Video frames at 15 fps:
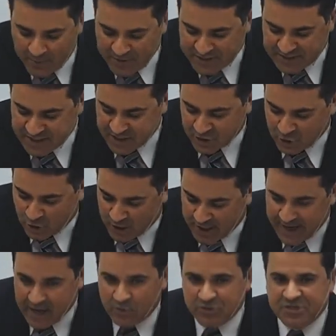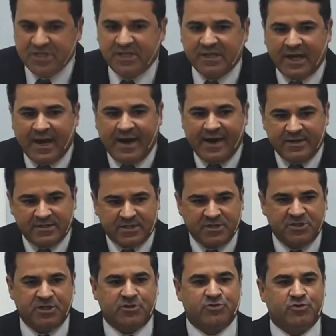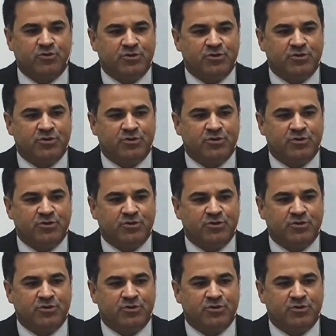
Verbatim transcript: on the marks of Jesus' hand